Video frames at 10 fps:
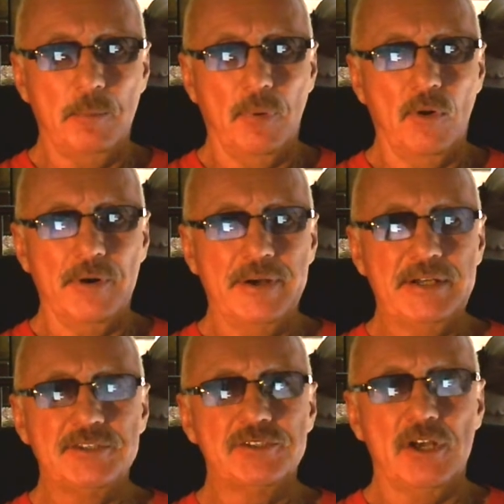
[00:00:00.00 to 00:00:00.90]

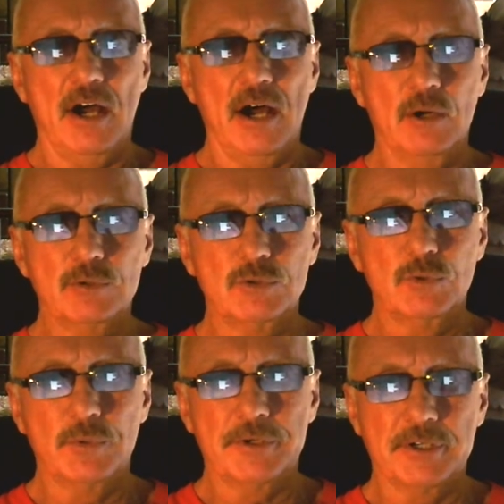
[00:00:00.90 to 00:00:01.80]
points how to
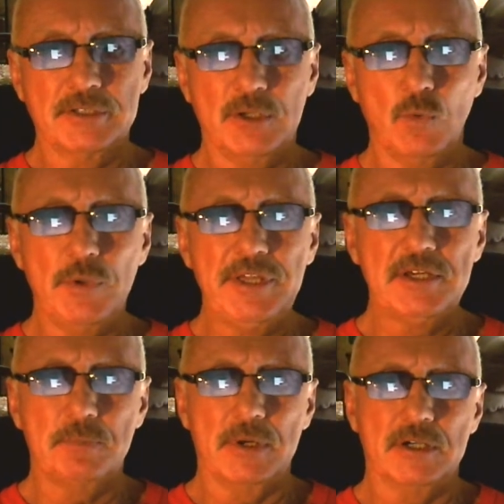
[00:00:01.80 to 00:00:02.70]
work the
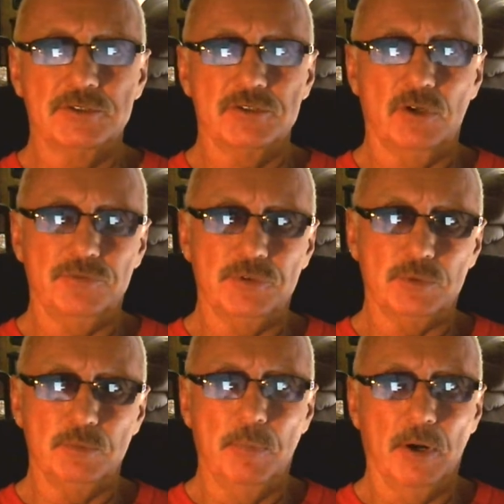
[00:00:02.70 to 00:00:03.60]
weak part of your
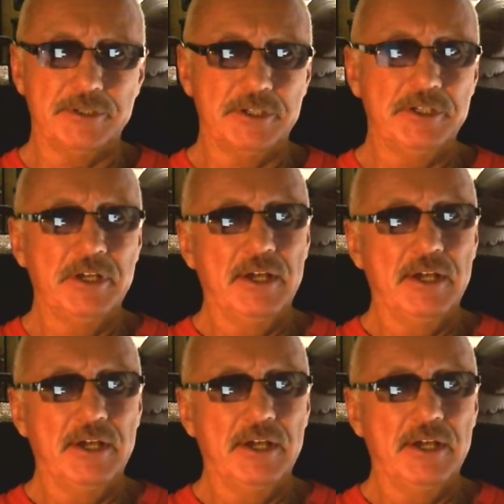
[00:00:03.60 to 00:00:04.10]
body.